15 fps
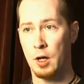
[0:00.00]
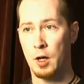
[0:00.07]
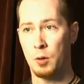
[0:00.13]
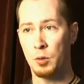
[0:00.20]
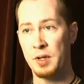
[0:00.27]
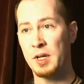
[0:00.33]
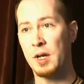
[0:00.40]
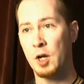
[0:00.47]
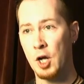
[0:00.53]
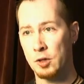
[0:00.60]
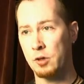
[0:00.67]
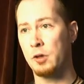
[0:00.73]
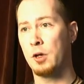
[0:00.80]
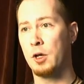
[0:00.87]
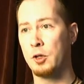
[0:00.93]
We
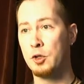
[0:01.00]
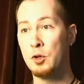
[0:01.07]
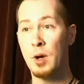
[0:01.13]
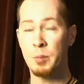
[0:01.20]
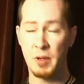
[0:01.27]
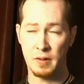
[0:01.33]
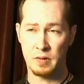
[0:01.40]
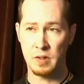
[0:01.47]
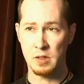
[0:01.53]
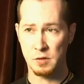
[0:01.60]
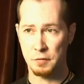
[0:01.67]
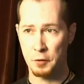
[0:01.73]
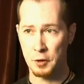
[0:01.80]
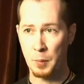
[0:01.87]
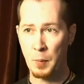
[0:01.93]
got new abilities
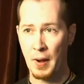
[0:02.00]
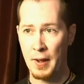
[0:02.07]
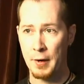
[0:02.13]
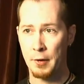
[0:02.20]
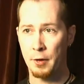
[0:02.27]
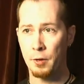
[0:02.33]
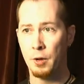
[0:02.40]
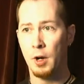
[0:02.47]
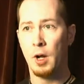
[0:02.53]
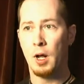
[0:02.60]
for the player